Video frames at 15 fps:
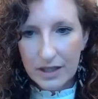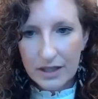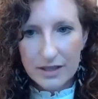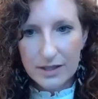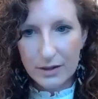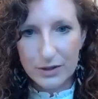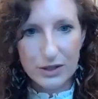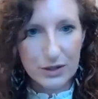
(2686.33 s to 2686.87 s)

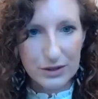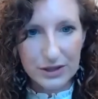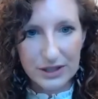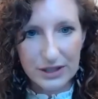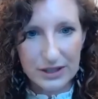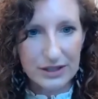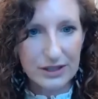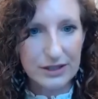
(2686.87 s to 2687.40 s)
social
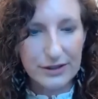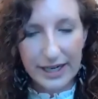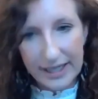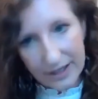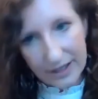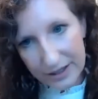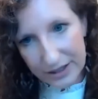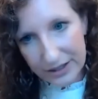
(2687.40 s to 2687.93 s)
good or
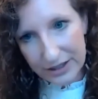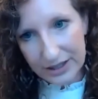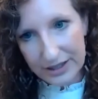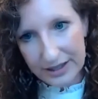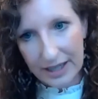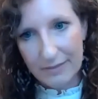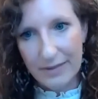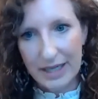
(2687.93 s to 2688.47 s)
greater good
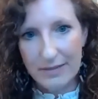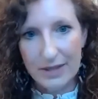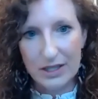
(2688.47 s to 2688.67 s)
that maybe